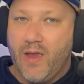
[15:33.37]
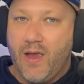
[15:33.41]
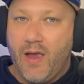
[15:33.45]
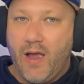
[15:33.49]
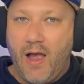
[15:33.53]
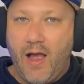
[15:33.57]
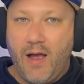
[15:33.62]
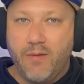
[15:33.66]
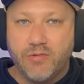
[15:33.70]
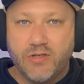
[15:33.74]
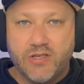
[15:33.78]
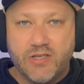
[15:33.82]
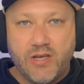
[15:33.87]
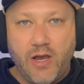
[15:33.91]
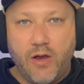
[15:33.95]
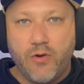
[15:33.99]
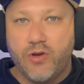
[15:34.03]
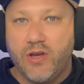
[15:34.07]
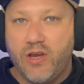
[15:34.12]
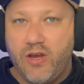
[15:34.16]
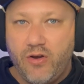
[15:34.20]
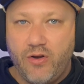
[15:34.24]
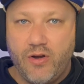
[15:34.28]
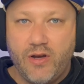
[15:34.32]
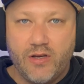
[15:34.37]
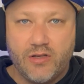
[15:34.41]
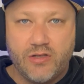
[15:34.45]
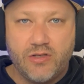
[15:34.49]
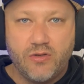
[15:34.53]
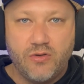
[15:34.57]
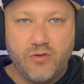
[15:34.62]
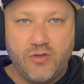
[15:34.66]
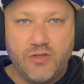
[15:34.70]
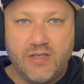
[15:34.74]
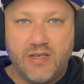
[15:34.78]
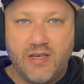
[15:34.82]
I'm so curious
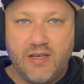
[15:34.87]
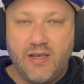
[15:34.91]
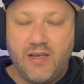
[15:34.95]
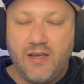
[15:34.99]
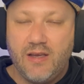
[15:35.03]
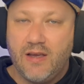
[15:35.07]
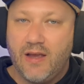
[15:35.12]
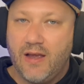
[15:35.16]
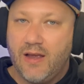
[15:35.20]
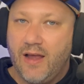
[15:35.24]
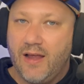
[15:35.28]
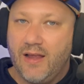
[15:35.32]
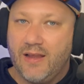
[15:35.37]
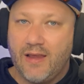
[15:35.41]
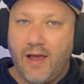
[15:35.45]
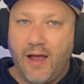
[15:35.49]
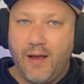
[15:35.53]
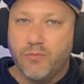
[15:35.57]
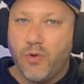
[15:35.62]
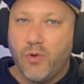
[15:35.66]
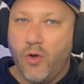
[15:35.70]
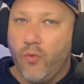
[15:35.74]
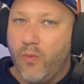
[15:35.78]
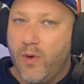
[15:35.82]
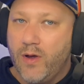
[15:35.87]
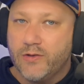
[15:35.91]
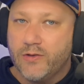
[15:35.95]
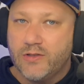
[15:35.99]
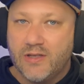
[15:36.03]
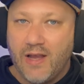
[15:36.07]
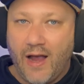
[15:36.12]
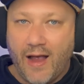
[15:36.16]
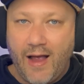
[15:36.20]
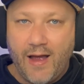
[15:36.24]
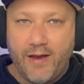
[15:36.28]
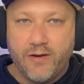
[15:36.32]
to see. I'm
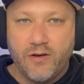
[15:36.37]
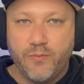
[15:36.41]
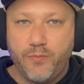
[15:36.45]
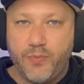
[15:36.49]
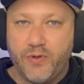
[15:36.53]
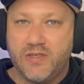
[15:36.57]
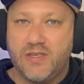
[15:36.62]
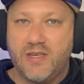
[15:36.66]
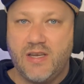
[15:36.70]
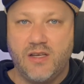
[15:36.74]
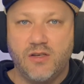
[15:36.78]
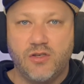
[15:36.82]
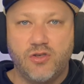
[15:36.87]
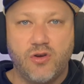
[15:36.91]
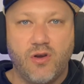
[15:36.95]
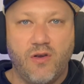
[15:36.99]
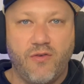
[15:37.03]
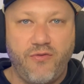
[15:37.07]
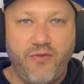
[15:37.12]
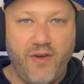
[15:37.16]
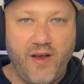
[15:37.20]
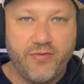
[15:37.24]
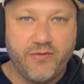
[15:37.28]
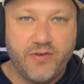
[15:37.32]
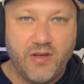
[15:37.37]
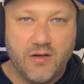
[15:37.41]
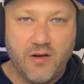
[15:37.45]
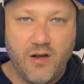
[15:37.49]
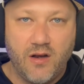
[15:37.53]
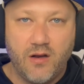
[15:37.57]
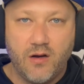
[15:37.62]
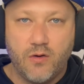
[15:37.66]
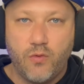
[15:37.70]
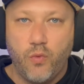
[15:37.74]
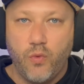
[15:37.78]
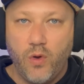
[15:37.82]
almost 100% sure Faf de
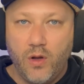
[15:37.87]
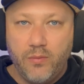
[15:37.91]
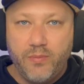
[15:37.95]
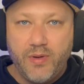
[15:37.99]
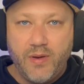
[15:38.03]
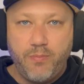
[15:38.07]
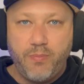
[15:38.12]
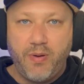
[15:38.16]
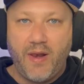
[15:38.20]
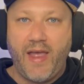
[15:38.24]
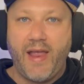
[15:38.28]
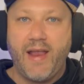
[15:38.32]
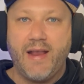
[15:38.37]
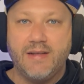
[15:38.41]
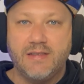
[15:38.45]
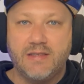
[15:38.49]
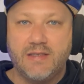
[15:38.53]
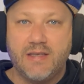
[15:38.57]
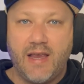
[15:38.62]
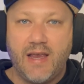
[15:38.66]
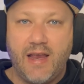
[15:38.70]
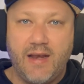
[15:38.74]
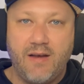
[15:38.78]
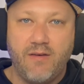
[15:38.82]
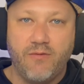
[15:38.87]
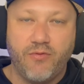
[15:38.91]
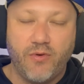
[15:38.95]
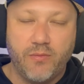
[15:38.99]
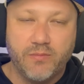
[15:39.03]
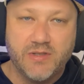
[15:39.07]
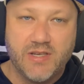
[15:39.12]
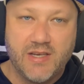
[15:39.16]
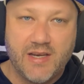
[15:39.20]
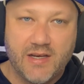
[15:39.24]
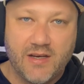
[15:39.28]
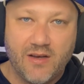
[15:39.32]
Klerk will be playing 10
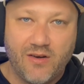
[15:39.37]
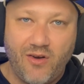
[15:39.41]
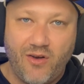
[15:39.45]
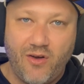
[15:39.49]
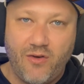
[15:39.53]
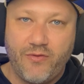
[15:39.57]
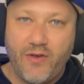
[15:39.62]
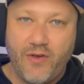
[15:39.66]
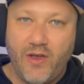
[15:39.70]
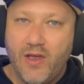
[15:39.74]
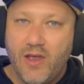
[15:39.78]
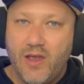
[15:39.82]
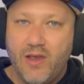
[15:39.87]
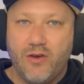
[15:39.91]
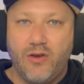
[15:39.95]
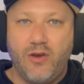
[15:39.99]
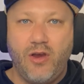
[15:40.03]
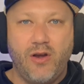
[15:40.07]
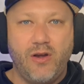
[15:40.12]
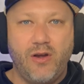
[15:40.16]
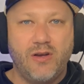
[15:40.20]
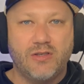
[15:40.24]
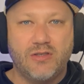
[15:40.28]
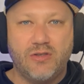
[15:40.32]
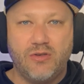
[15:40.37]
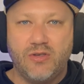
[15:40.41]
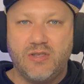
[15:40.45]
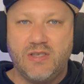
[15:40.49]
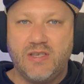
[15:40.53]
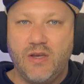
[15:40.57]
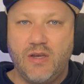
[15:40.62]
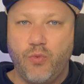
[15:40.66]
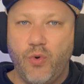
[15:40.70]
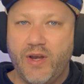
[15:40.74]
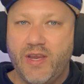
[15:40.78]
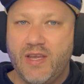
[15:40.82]
from second half. Curious to
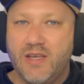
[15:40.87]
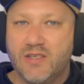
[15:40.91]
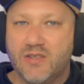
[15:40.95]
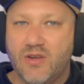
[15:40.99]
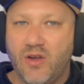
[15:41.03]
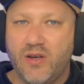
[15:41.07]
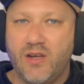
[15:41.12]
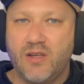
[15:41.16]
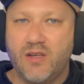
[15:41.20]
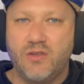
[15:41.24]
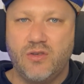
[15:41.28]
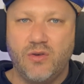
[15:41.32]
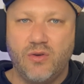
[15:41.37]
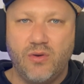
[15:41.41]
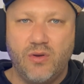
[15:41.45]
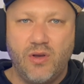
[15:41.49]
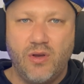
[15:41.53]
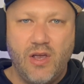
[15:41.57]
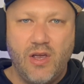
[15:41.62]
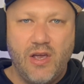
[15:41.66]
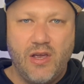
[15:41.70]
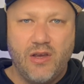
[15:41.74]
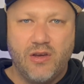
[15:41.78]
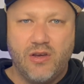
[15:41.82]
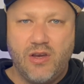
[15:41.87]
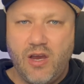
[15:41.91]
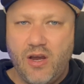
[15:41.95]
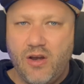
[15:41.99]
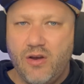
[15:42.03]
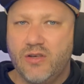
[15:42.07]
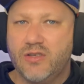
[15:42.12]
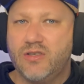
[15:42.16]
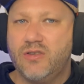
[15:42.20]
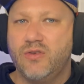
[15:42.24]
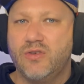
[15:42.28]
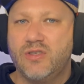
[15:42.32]
see what he's going to do.
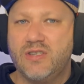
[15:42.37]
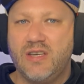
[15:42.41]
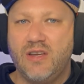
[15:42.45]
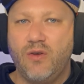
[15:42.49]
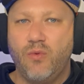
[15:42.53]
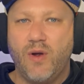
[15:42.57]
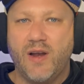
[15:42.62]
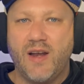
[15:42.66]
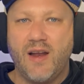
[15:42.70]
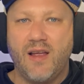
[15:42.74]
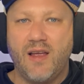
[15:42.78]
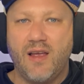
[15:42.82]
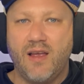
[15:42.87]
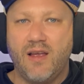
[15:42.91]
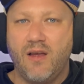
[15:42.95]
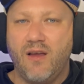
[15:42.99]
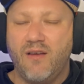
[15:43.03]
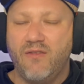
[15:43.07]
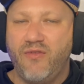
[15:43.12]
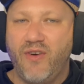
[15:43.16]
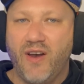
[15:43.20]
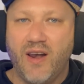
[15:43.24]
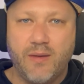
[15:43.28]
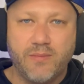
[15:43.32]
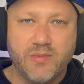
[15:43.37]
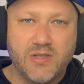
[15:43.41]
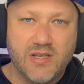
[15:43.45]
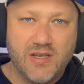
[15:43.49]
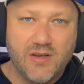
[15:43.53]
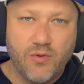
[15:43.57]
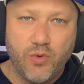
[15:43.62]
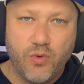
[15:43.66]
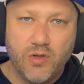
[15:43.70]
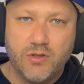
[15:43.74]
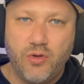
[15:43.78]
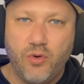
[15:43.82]
Curious to see what a Willemse
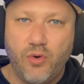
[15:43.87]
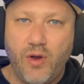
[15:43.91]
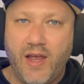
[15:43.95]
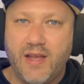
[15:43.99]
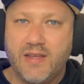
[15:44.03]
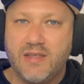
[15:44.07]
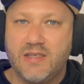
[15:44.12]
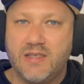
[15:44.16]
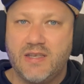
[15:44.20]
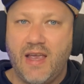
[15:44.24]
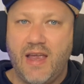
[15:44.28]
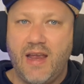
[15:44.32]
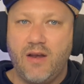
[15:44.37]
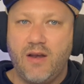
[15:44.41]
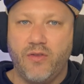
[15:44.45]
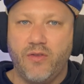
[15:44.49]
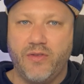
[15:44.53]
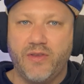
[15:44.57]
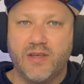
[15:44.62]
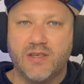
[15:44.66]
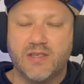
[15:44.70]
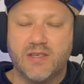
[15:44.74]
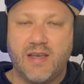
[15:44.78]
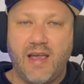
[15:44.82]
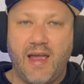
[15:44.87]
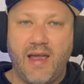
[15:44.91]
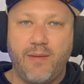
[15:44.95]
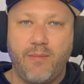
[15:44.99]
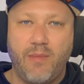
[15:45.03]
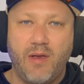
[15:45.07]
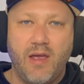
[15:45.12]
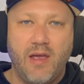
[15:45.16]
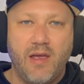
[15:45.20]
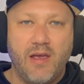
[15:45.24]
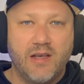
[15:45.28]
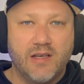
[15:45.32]
will do at 10 on this game.
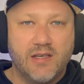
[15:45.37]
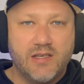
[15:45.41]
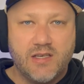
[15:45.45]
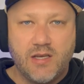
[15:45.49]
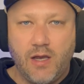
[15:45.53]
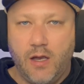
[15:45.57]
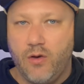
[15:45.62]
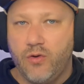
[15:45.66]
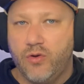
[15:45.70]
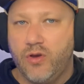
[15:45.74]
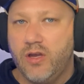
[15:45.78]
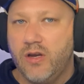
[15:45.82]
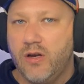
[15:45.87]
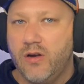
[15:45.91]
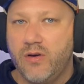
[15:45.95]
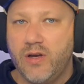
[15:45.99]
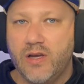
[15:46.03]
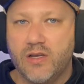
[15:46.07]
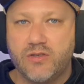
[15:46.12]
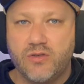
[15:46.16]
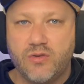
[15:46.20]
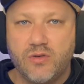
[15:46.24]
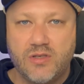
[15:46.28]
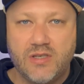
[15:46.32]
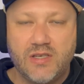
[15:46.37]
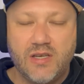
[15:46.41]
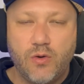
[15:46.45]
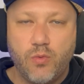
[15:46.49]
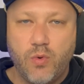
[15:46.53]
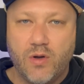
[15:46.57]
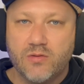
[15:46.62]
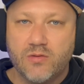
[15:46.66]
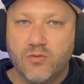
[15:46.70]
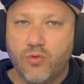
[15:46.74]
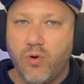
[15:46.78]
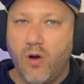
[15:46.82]
So curious to see
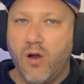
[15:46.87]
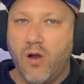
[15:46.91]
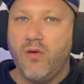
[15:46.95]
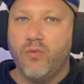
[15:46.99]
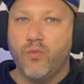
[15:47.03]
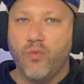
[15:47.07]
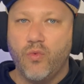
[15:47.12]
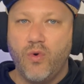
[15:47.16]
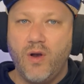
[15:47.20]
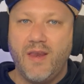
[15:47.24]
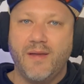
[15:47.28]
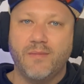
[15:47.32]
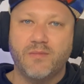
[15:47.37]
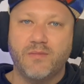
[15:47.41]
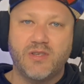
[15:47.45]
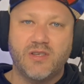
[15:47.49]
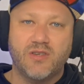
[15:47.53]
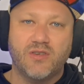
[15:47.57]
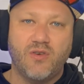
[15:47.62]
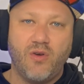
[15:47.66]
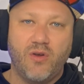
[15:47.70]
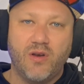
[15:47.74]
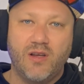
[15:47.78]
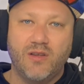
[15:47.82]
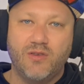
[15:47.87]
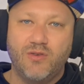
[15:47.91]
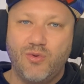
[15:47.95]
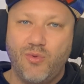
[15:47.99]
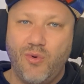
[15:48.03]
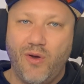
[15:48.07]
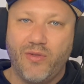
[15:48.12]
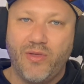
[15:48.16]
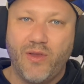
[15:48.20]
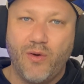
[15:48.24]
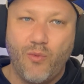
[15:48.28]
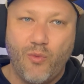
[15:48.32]
what Grant Williams is going to do
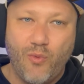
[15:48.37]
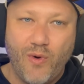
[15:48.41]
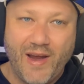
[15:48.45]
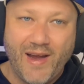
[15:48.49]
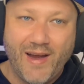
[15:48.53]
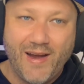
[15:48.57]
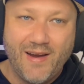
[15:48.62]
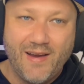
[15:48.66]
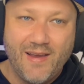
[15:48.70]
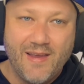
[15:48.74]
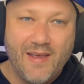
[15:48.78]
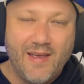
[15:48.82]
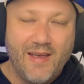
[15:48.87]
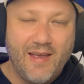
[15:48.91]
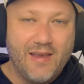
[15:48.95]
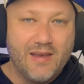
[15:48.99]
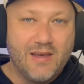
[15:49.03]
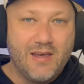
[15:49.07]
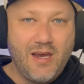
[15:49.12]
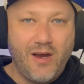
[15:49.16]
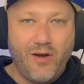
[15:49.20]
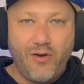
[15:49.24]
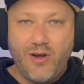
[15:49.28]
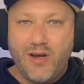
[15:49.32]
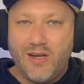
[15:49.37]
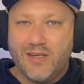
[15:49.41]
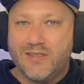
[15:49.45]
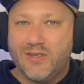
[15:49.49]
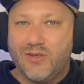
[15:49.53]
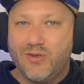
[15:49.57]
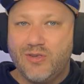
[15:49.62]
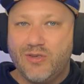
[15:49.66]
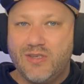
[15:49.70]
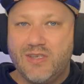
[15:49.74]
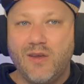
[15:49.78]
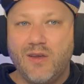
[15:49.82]
on the wing. Curious
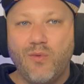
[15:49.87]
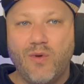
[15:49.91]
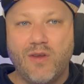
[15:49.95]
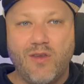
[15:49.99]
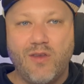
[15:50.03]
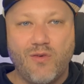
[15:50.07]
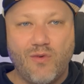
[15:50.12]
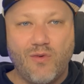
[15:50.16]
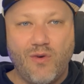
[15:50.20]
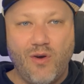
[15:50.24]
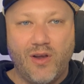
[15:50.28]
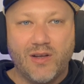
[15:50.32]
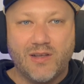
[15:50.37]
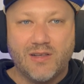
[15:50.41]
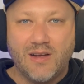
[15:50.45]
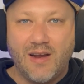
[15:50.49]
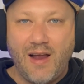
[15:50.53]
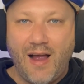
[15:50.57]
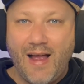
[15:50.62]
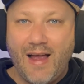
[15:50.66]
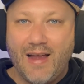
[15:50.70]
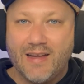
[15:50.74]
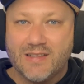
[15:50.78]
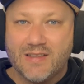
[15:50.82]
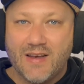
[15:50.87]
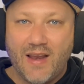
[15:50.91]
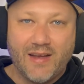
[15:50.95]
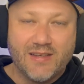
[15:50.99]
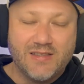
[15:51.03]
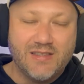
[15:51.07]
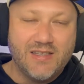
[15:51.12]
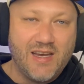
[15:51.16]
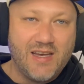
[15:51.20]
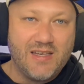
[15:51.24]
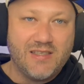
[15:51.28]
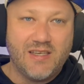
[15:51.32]
to see when you've got guys
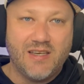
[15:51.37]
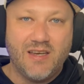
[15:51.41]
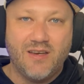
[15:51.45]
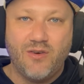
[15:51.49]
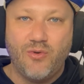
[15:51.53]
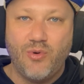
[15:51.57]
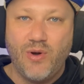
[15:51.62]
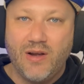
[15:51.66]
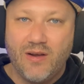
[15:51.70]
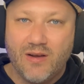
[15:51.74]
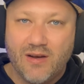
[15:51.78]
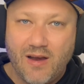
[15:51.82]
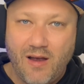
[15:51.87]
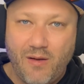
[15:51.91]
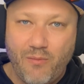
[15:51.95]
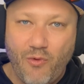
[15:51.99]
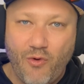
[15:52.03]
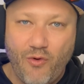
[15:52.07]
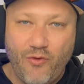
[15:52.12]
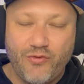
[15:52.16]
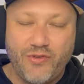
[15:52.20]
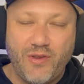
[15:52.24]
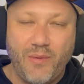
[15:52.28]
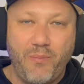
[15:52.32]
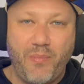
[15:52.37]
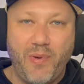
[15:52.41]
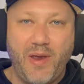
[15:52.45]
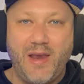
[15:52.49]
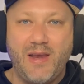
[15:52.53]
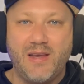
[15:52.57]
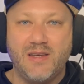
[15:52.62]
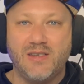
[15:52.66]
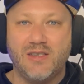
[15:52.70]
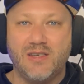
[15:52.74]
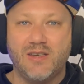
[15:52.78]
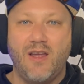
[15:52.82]
like Jesse Creel come off the
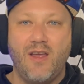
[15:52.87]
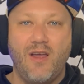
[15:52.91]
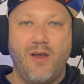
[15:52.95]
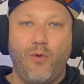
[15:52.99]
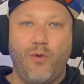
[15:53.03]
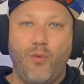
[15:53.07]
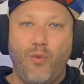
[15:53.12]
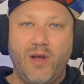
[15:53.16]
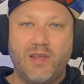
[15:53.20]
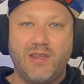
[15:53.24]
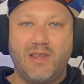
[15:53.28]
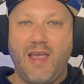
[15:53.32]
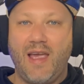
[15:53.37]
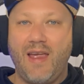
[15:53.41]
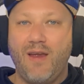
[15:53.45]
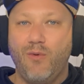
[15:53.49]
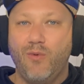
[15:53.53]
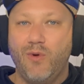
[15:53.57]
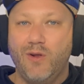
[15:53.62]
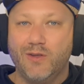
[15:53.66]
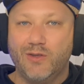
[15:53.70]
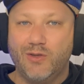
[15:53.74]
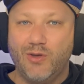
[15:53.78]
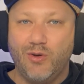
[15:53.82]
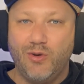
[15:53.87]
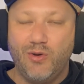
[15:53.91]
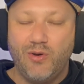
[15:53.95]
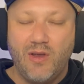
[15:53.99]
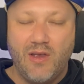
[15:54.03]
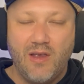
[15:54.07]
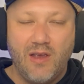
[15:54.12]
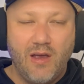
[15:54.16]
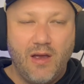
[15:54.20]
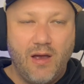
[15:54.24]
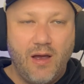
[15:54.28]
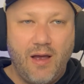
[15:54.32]
bench, what they will do.
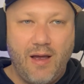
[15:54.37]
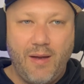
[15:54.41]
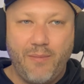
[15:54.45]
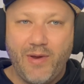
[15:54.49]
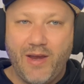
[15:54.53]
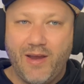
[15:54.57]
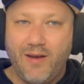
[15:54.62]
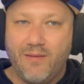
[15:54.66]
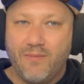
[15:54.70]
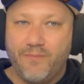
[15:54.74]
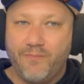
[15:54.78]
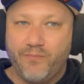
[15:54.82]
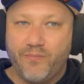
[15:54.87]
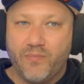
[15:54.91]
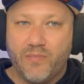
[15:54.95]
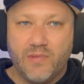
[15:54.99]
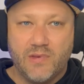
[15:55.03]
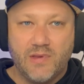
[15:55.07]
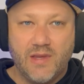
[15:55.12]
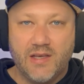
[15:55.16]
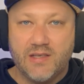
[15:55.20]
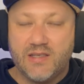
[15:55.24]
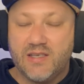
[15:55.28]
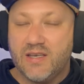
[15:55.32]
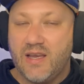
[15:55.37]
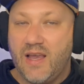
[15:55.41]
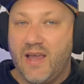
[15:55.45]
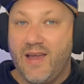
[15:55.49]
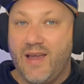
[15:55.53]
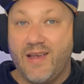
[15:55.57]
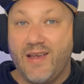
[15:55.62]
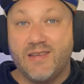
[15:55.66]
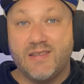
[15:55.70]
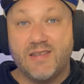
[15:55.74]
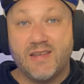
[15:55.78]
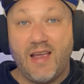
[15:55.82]
I mean, this
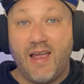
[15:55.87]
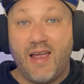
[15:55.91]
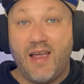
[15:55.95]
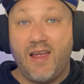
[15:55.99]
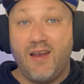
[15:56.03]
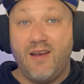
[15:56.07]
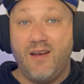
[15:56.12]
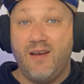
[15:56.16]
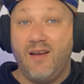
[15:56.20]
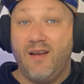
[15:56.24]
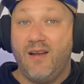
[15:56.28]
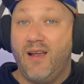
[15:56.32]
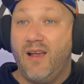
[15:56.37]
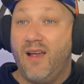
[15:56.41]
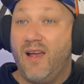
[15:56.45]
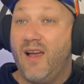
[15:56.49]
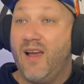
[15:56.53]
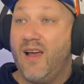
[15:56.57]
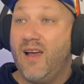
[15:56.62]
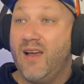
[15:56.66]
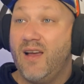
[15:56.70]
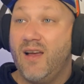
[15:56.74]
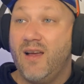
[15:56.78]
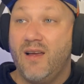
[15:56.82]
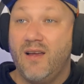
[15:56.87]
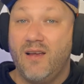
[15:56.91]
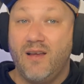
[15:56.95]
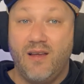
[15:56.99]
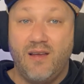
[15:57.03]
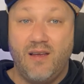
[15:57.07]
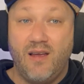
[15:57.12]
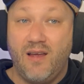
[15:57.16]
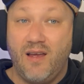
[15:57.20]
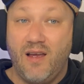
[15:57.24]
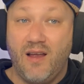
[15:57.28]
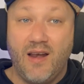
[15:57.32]
is a
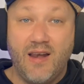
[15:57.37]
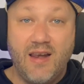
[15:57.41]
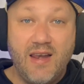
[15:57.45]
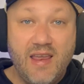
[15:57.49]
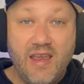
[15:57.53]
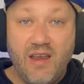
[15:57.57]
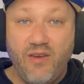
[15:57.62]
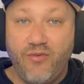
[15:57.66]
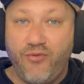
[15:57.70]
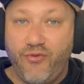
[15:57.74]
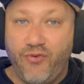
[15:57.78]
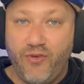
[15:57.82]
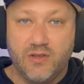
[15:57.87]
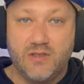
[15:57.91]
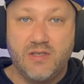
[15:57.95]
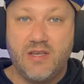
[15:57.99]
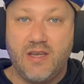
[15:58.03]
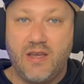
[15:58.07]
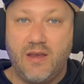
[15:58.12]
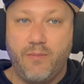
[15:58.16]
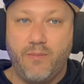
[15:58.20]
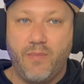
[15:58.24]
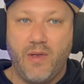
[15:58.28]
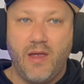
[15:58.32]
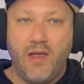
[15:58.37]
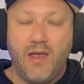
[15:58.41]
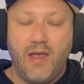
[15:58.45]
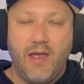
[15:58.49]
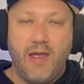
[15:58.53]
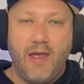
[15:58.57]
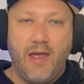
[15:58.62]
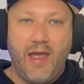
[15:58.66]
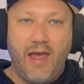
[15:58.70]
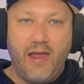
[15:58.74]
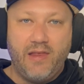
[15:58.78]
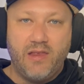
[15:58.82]
lethal team.
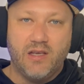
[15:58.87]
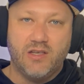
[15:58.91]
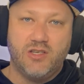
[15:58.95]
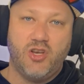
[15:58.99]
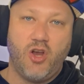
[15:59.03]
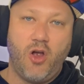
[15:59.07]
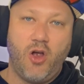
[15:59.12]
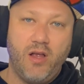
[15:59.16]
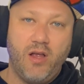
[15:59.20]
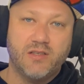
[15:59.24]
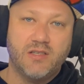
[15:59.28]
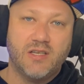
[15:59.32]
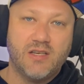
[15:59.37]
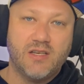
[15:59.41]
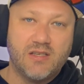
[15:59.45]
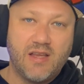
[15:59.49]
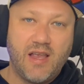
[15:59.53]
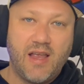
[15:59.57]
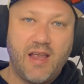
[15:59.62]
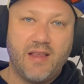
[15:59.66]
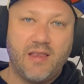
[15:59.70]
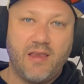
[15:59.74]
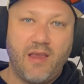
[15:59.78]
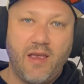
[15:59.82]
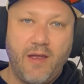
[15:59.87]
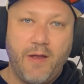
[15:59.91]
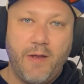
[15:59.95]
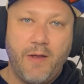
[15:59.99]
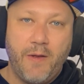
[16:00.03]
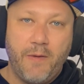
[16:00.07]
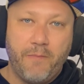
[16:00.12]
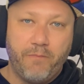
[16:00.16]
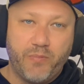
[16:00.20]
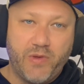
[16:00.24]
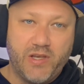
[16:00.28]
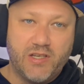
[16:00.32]
And the chances that
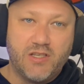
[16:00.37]
the